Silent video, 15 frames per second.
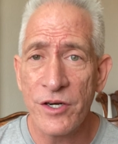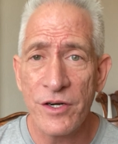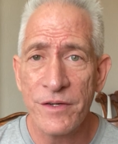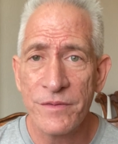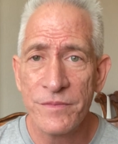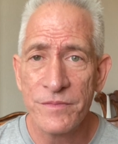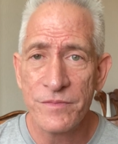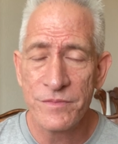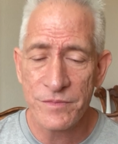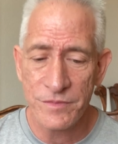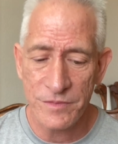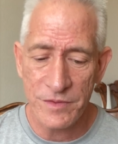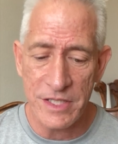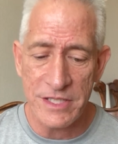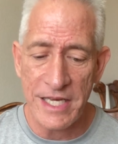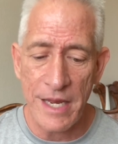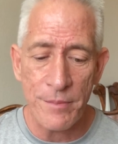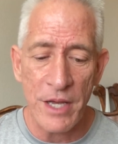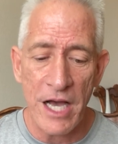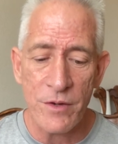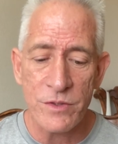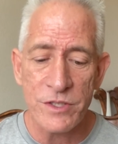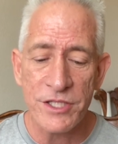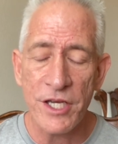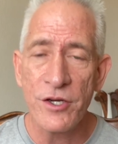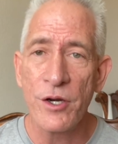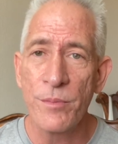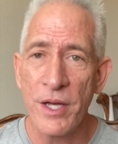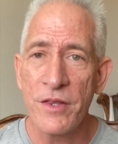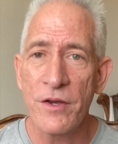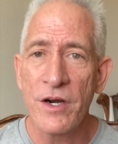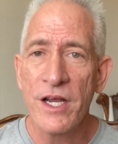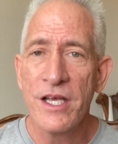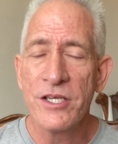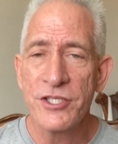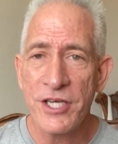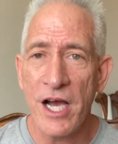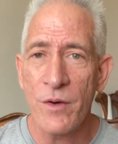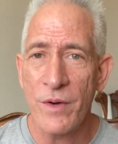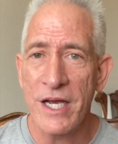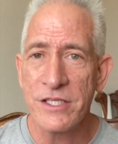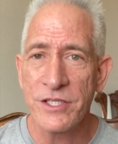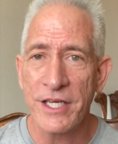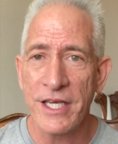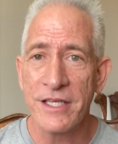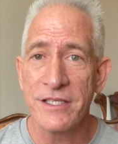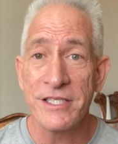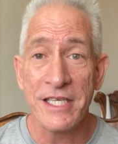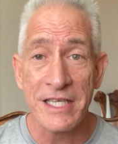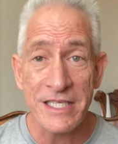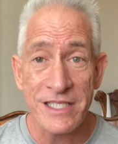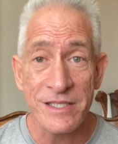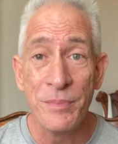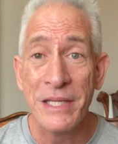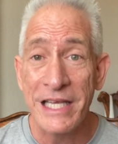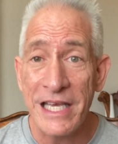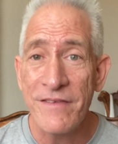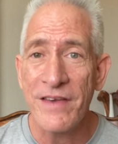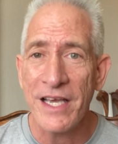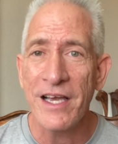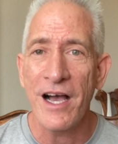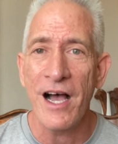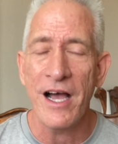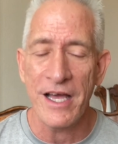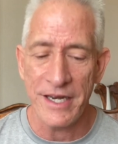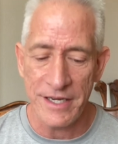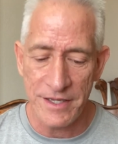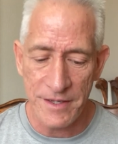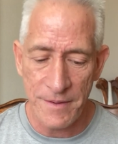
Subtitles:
her. The same God who said, your brother shall rise again. See, this is believing God.